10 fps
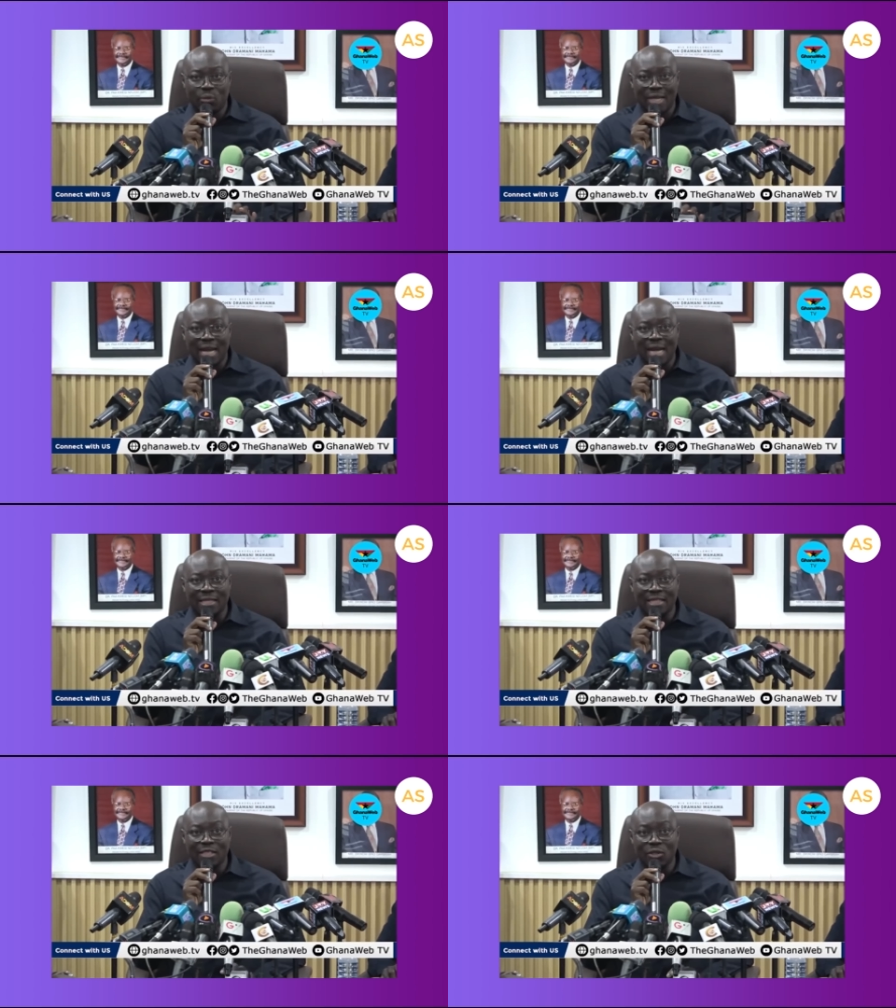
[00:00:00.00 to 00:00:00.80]
we
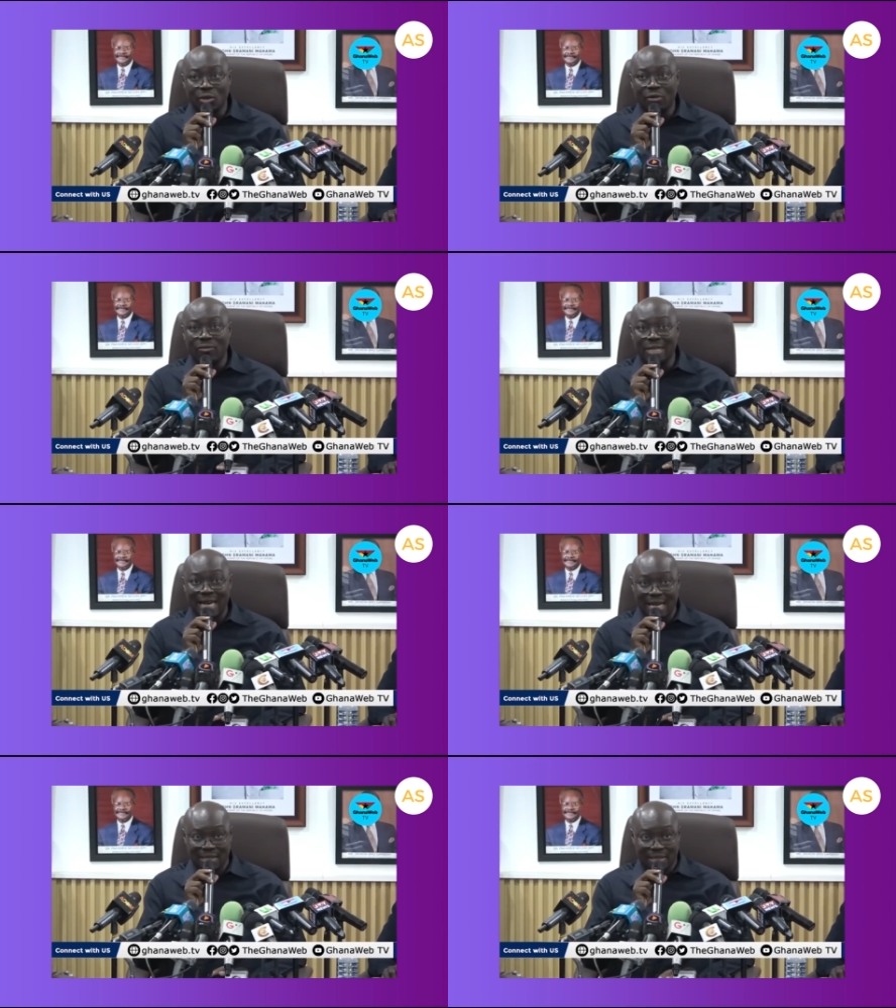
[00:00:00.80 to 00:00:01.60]
had enough
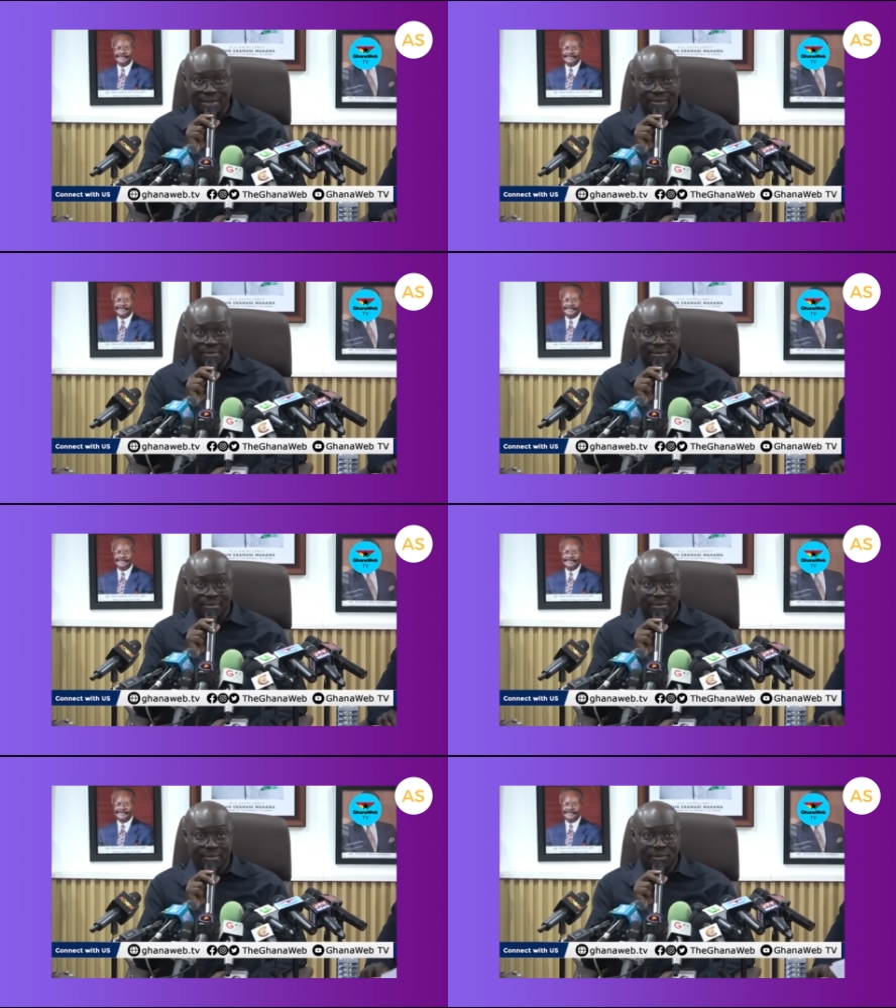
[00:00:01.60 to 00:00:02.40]
gas
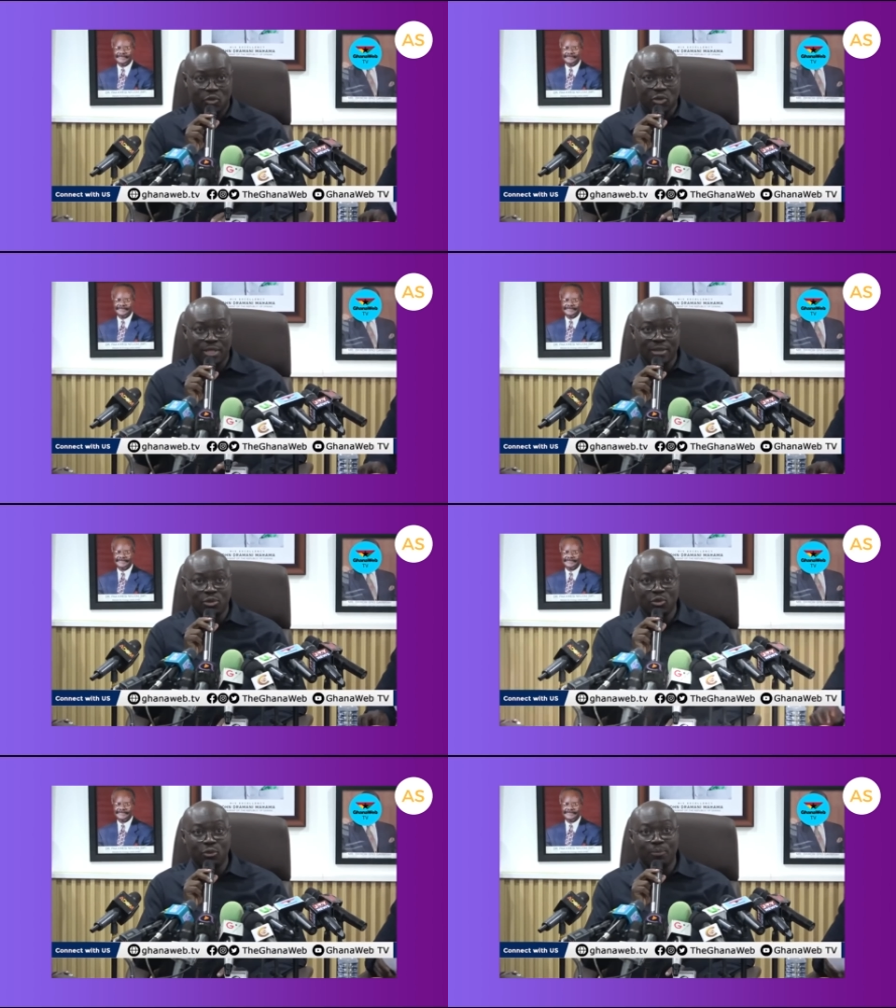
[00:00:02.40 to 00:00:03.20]
to be
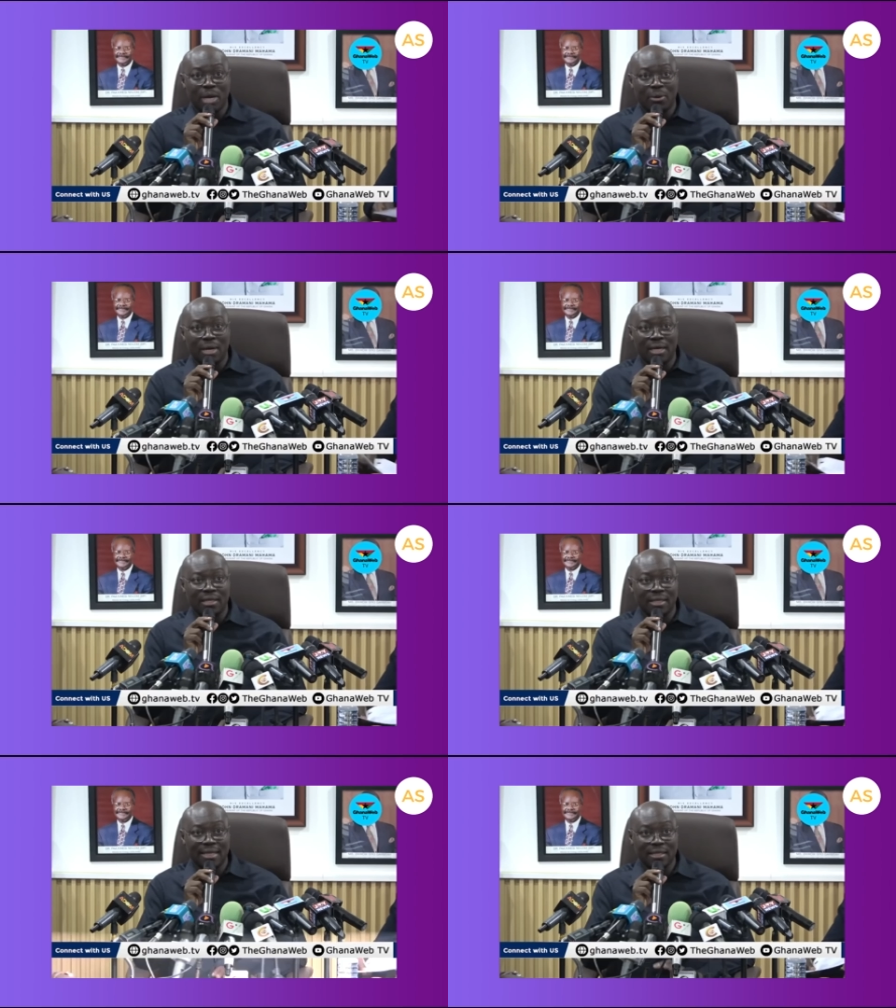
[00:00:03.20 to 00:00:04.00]
able to power
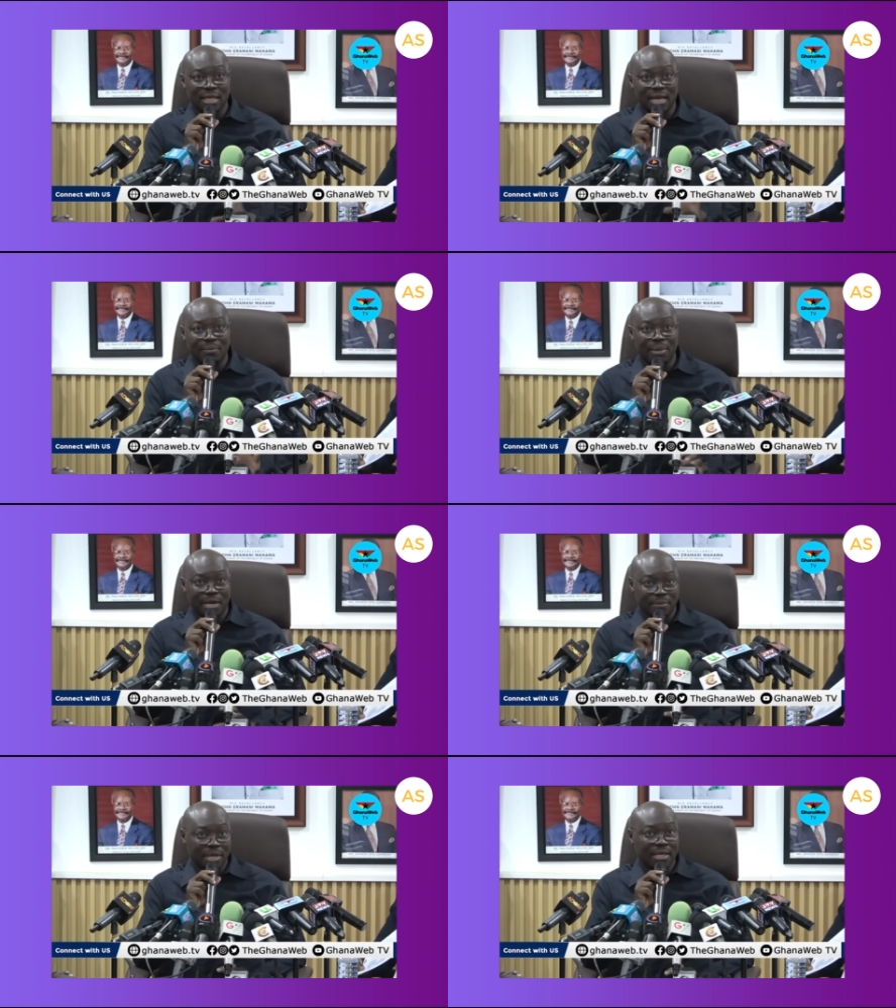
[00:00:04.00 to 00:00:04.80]
the entire
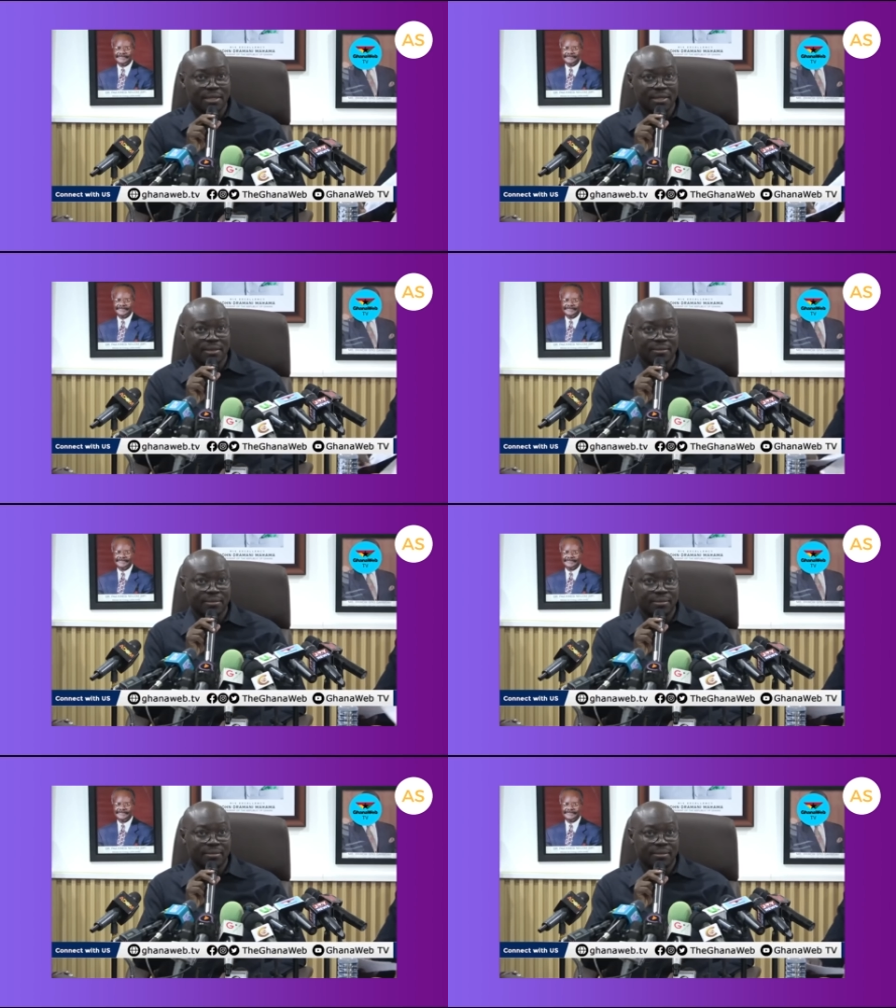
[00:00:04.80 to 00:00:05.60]
power plant
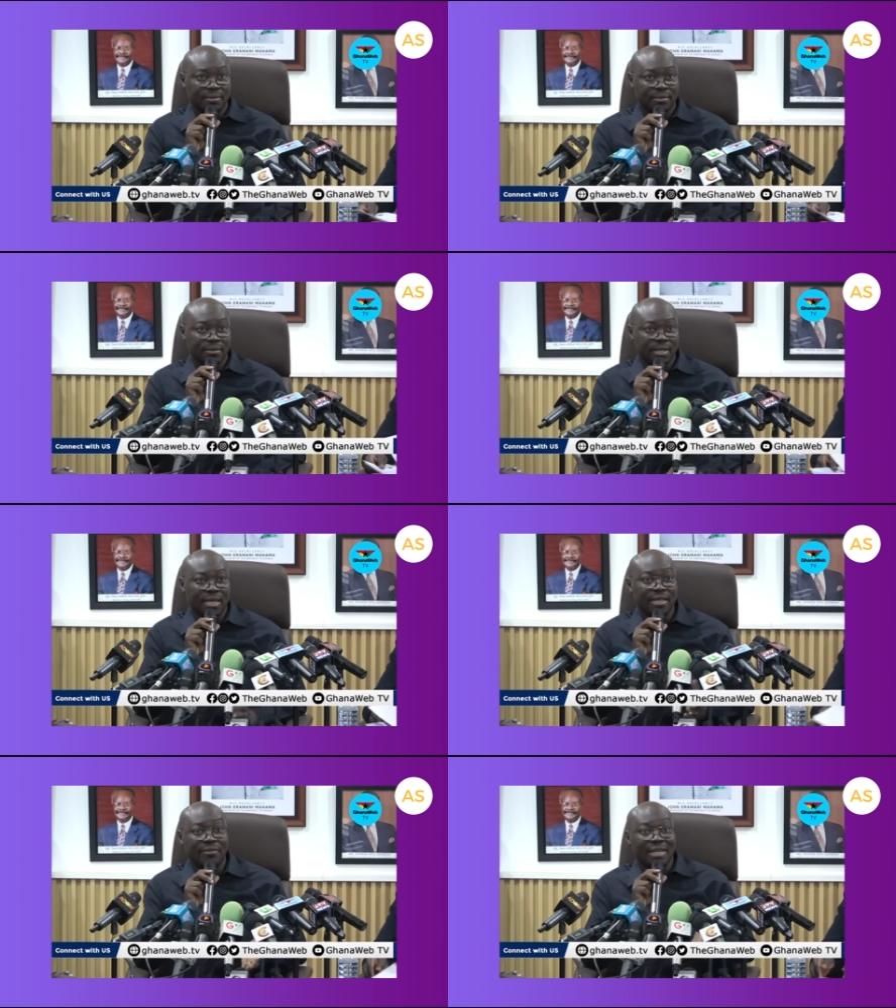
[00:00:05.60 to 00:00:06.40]

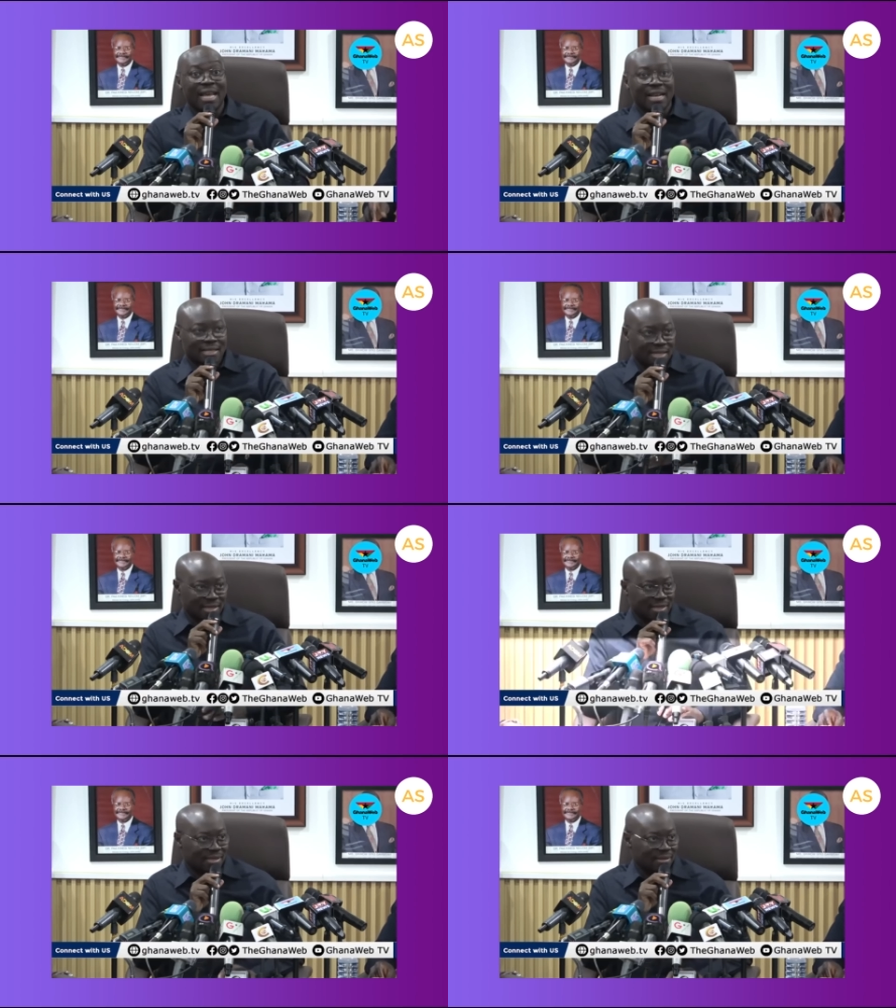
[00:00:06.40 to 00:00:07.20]
and even
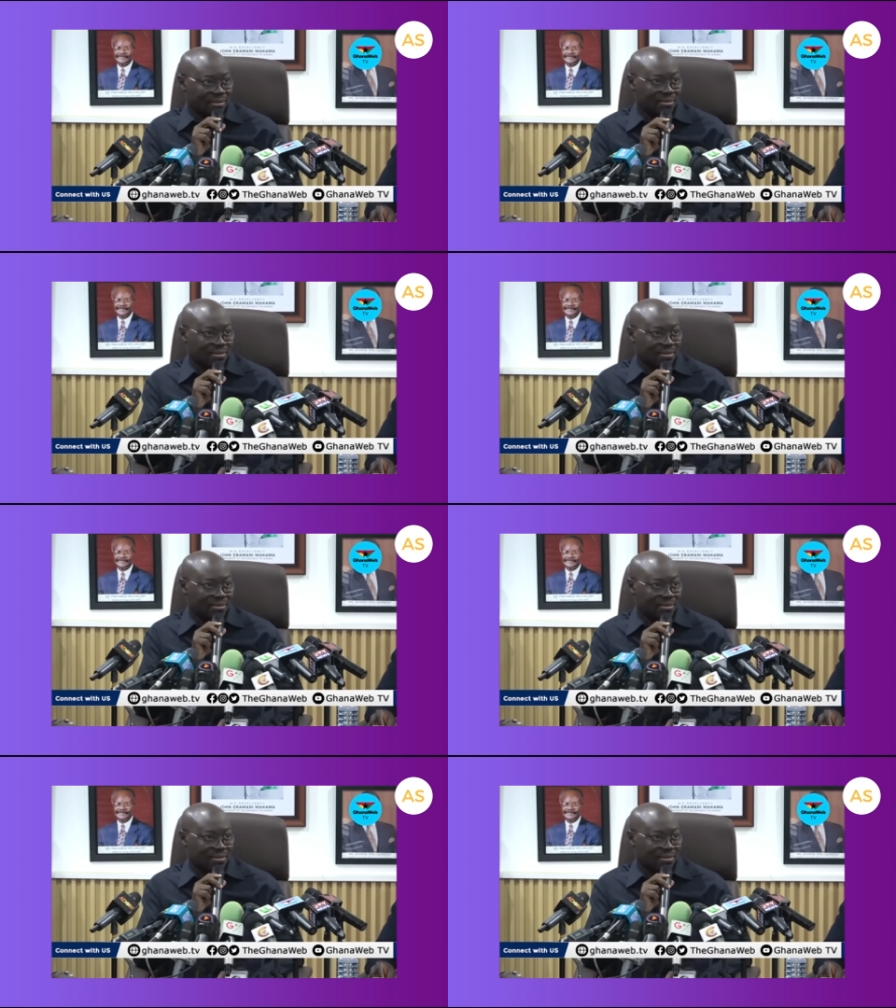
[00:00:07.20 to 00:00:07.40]
excess